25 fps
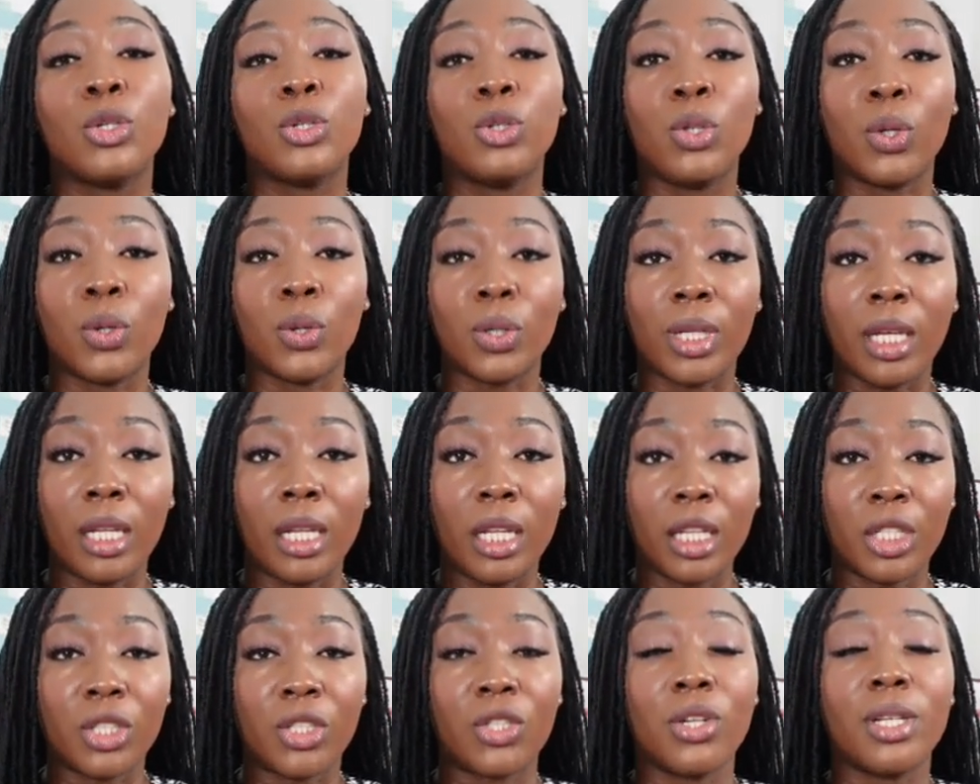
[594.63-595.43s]
Your
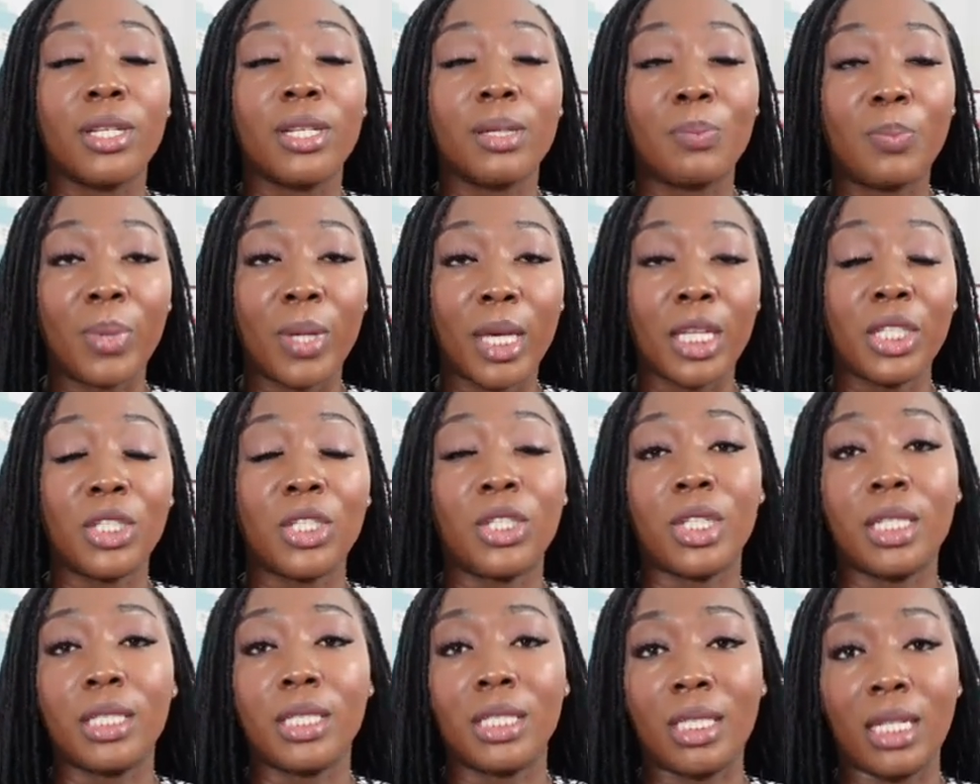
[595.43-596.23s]
electronic
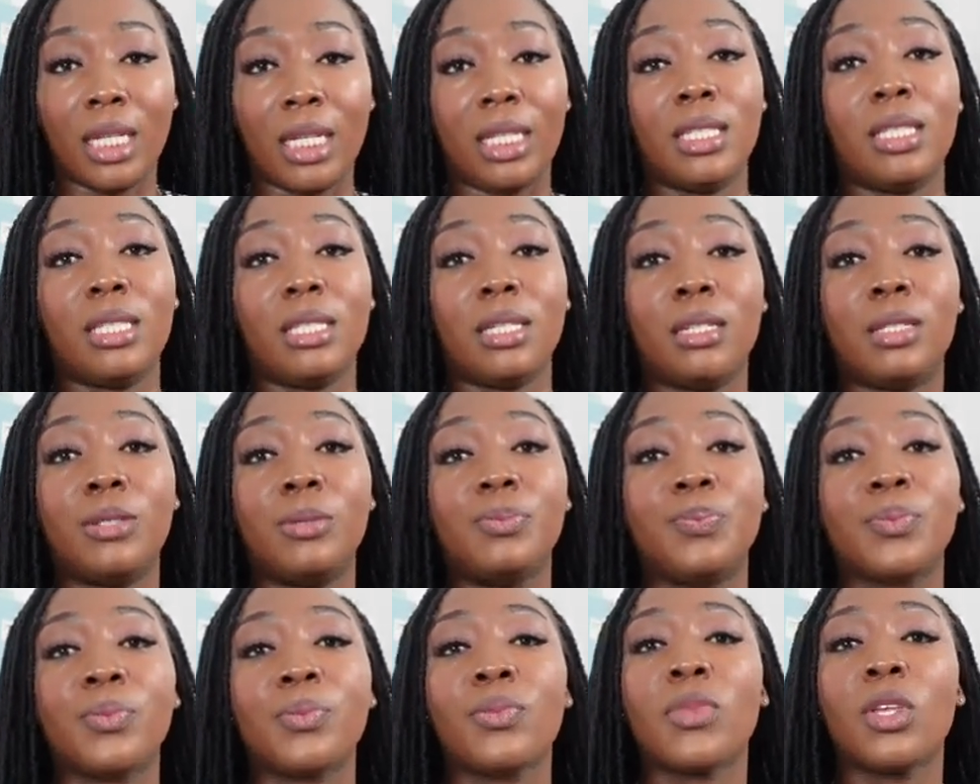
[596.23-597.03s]
patient
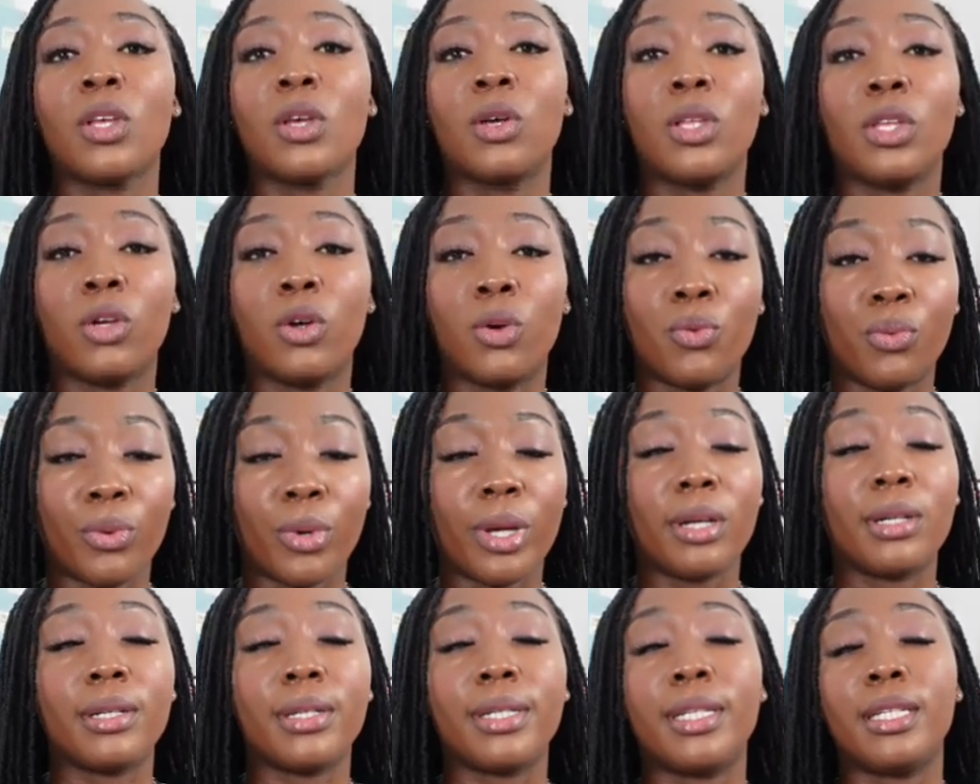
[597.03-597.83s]
data, your
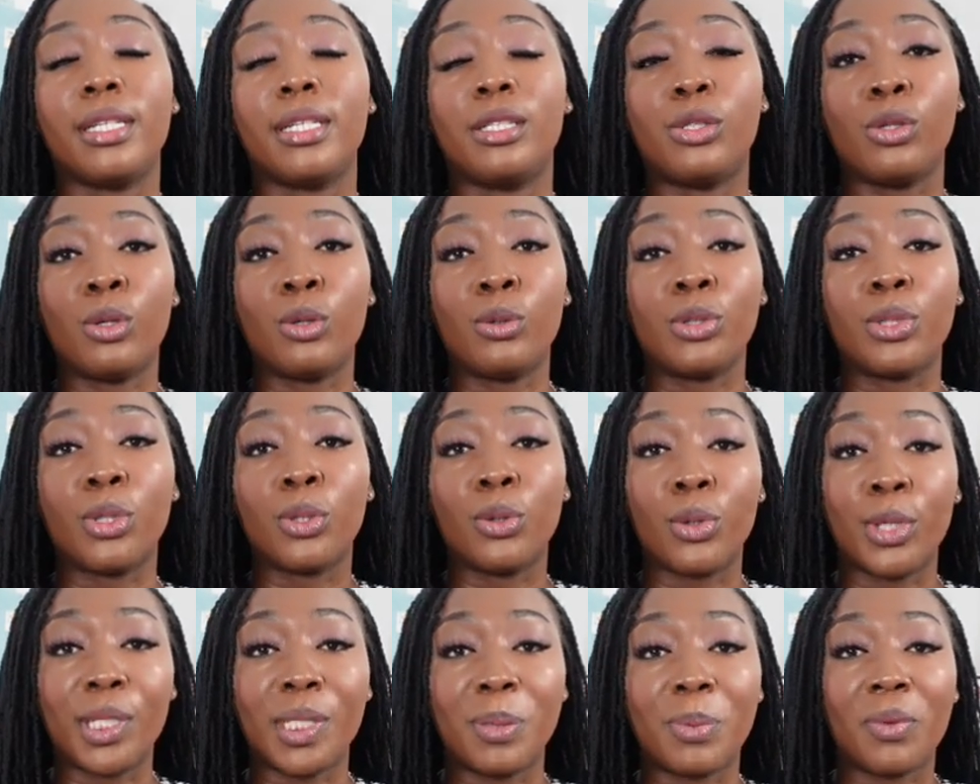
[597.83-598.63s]
record is
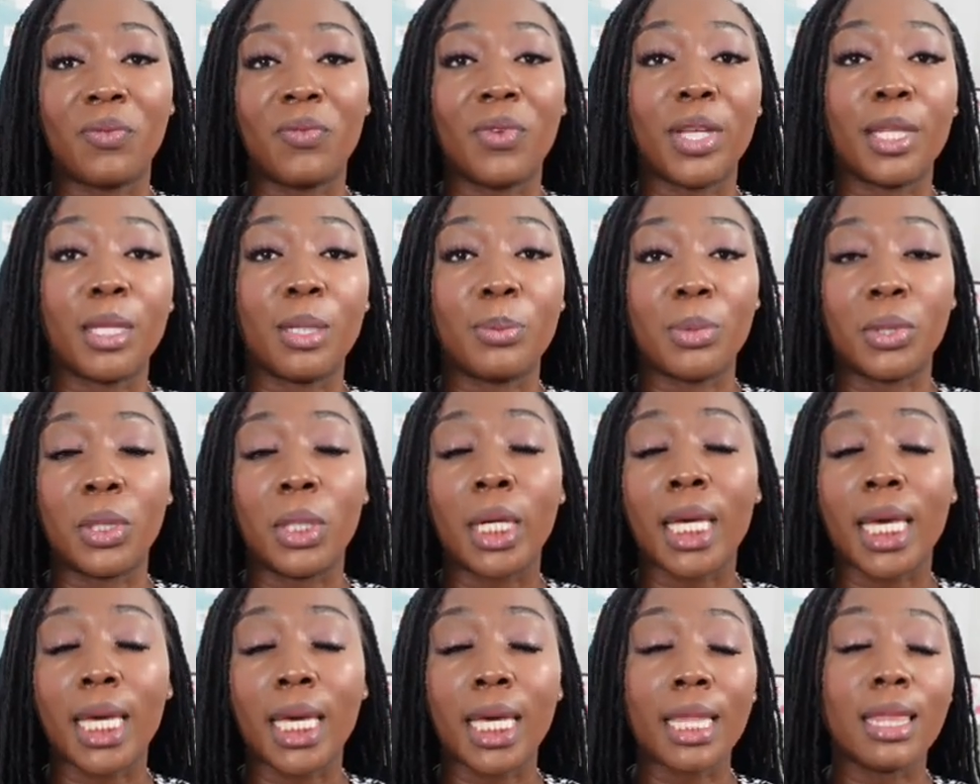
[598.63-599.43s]
also going to be
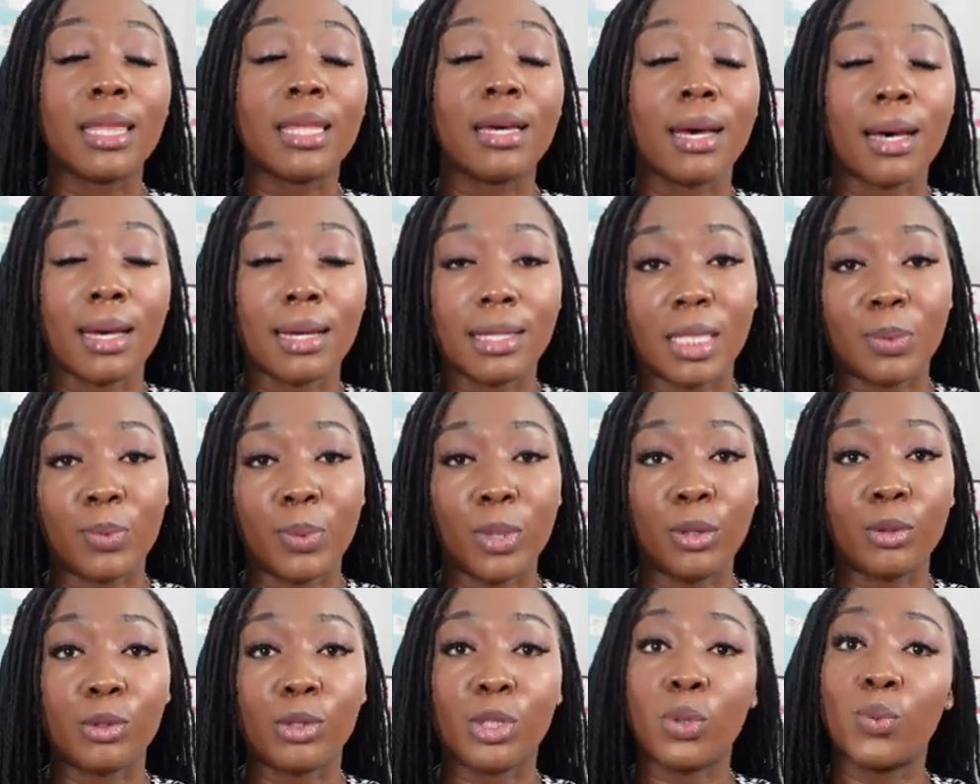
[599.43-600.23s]
available in the hospital.